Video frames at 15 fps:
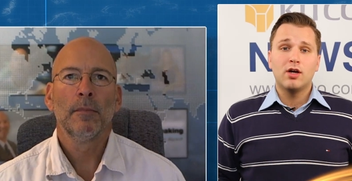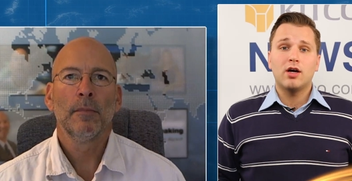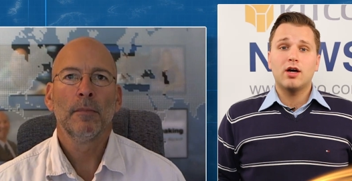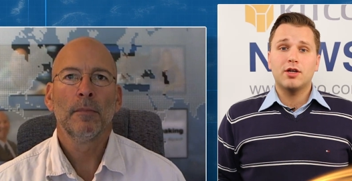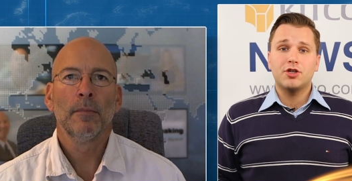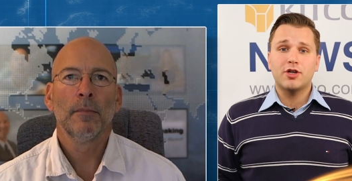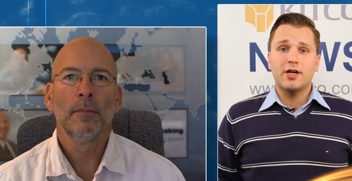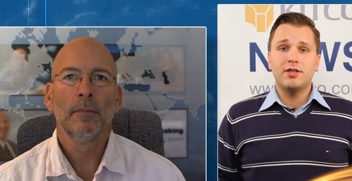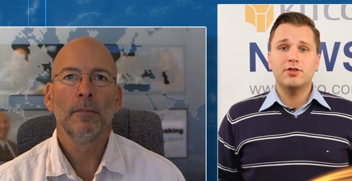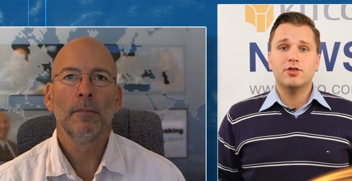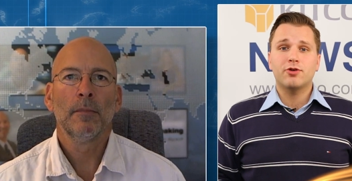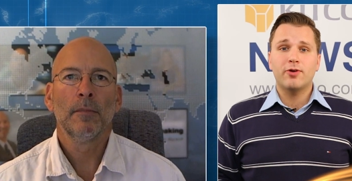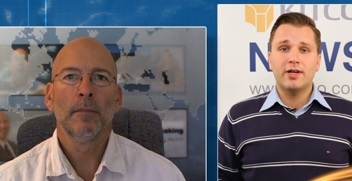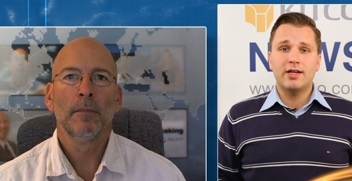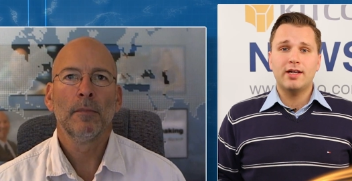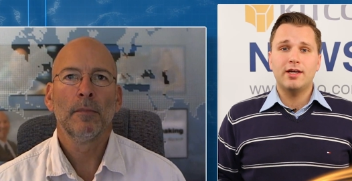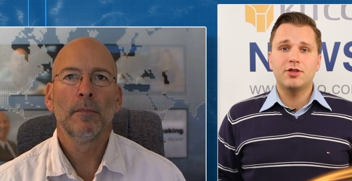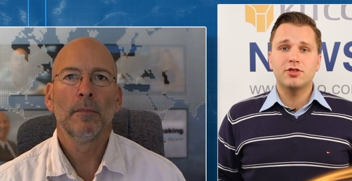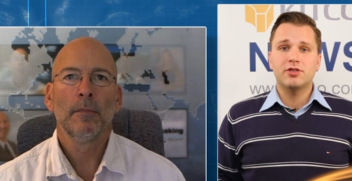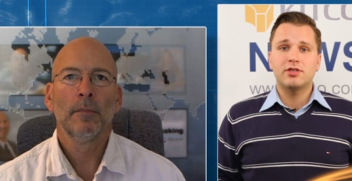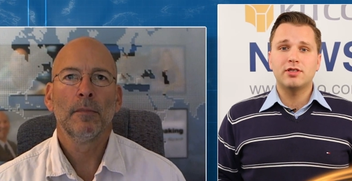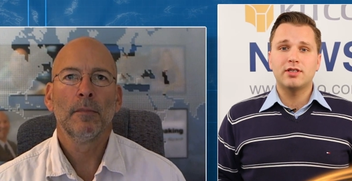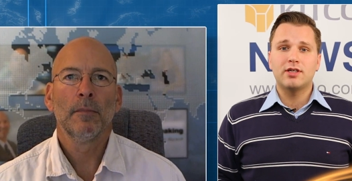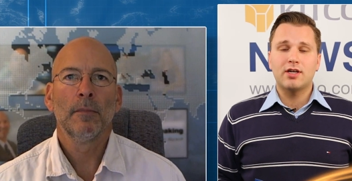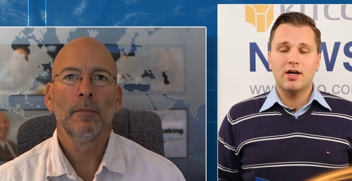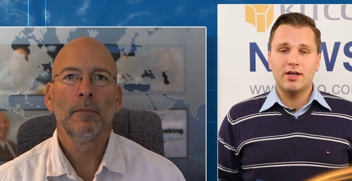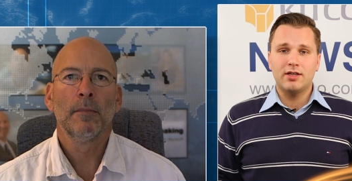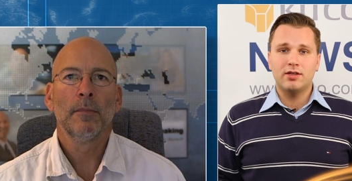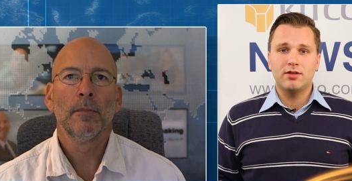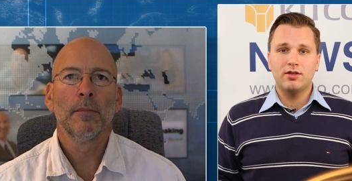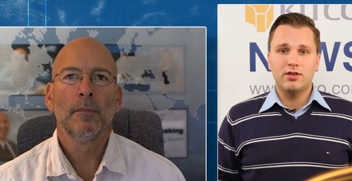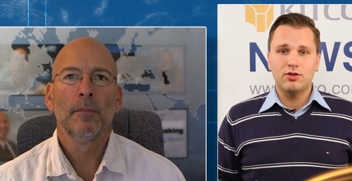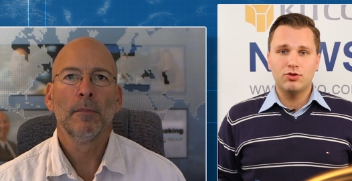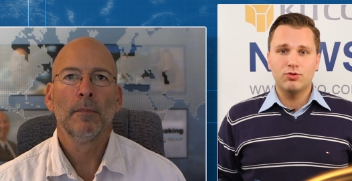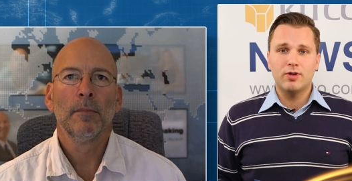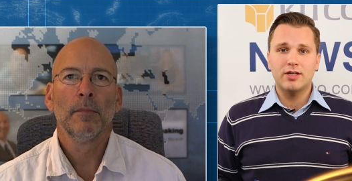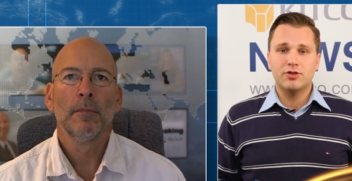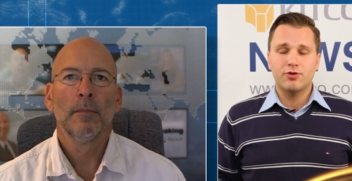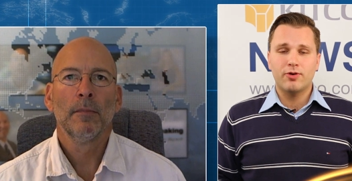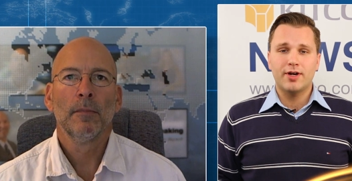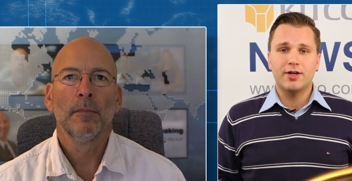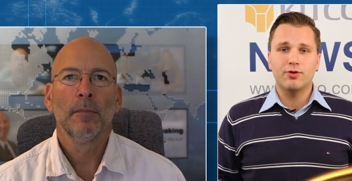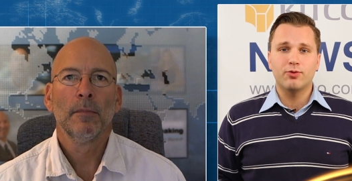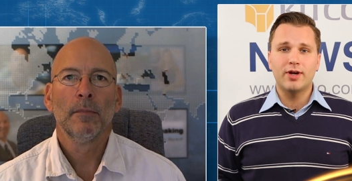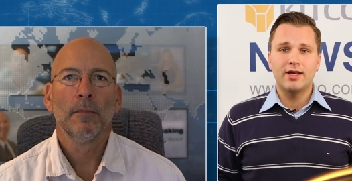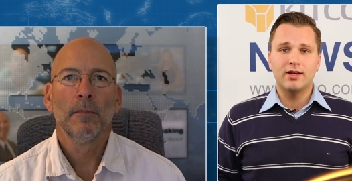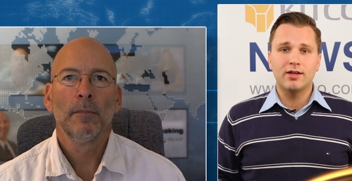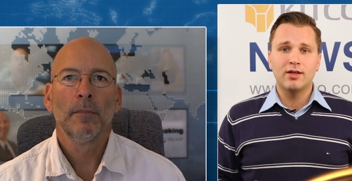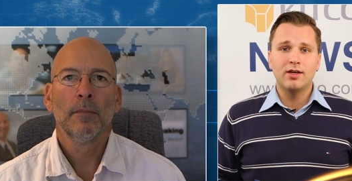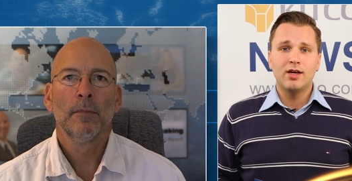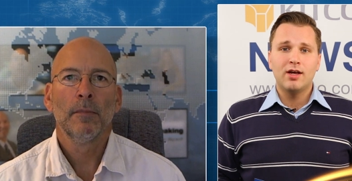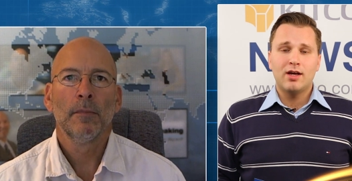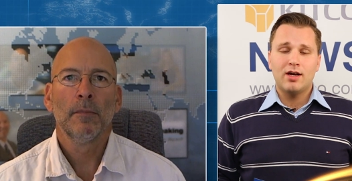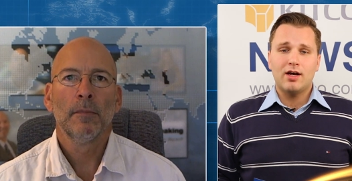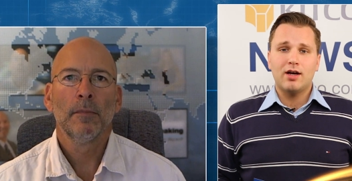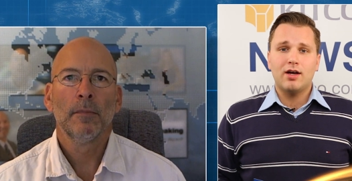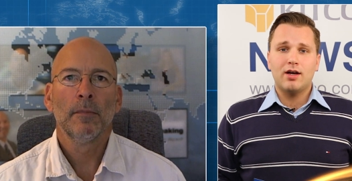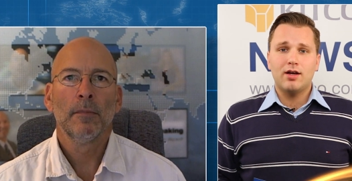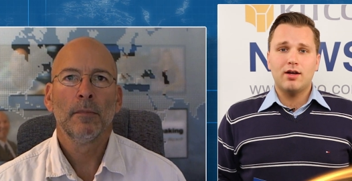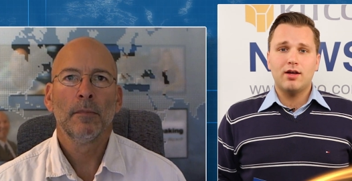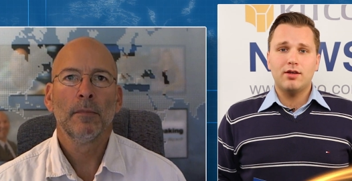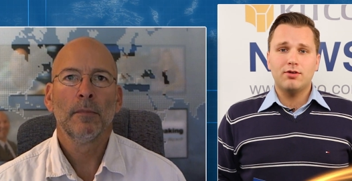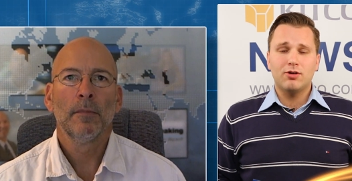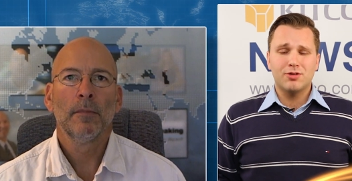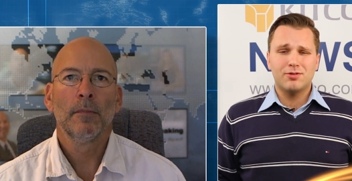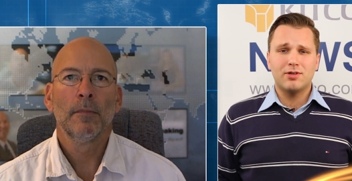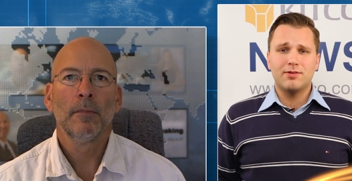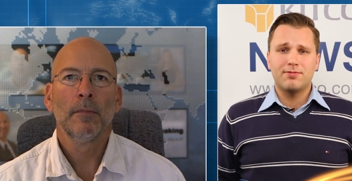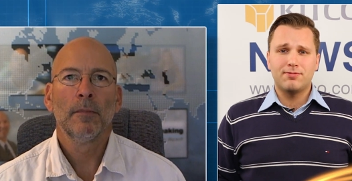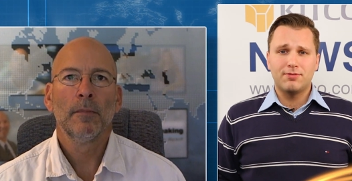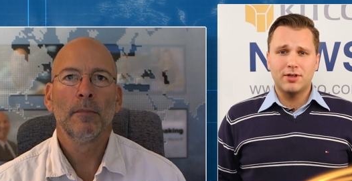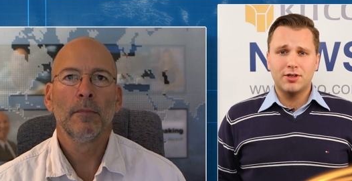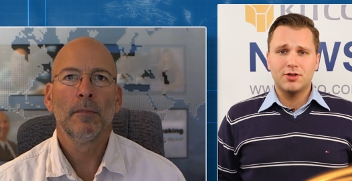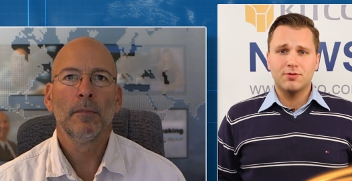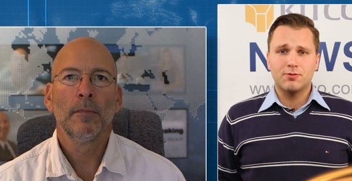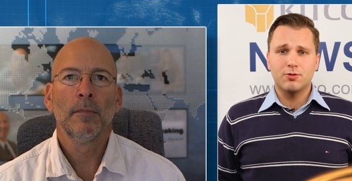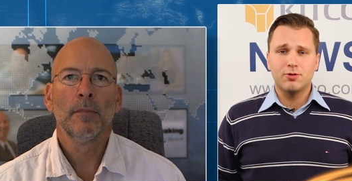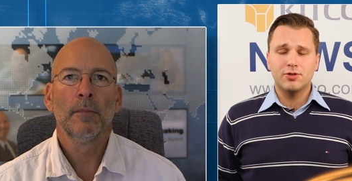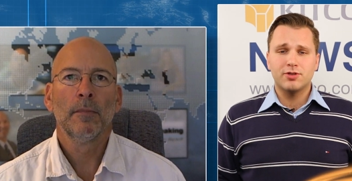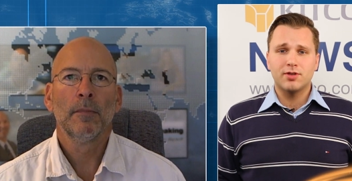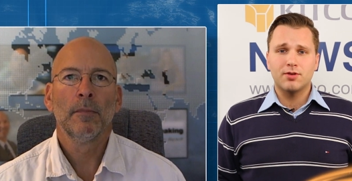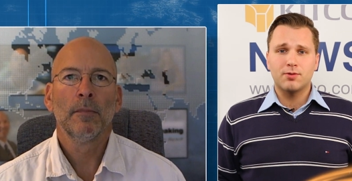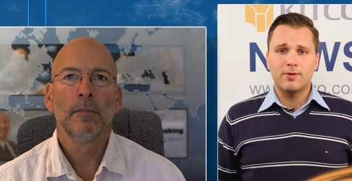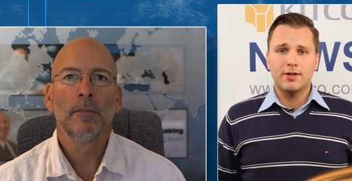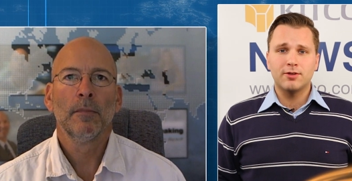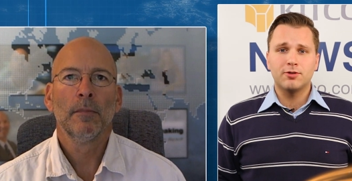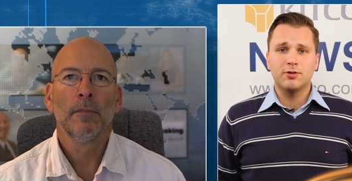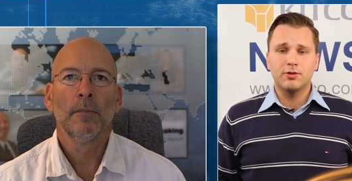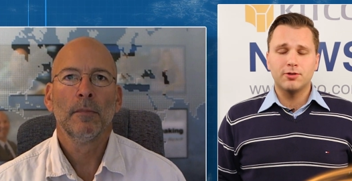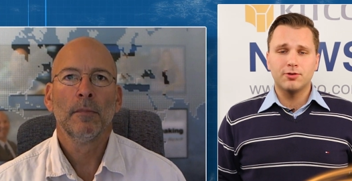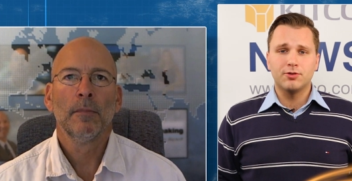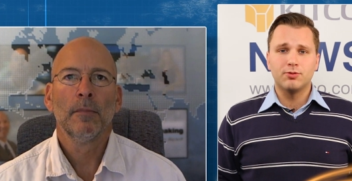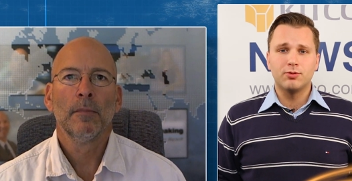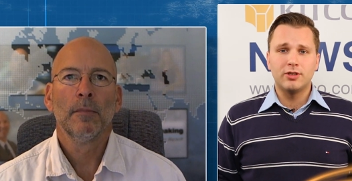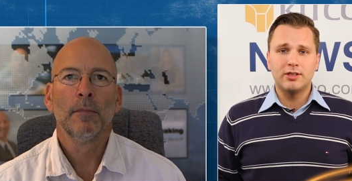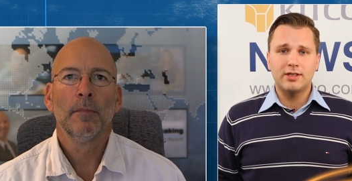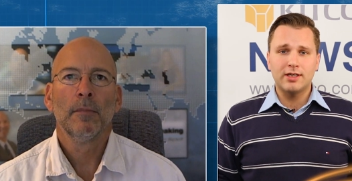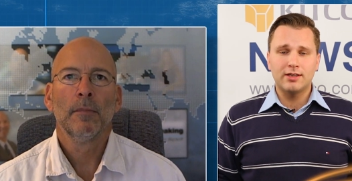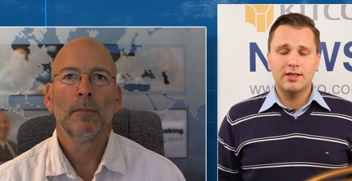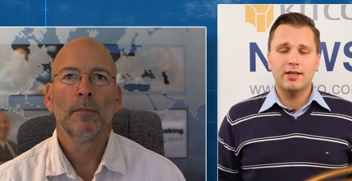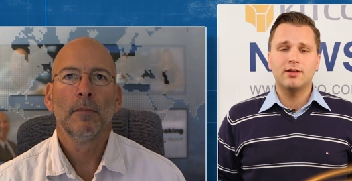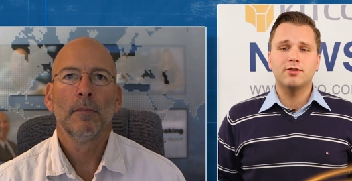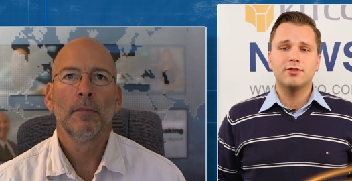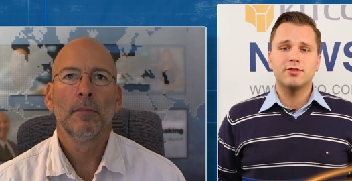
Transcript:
Speaker 1: a Chinese credit agency cutting the U.S. credit rating. You also have Fitch, of course, that threatened earlier in the week, and then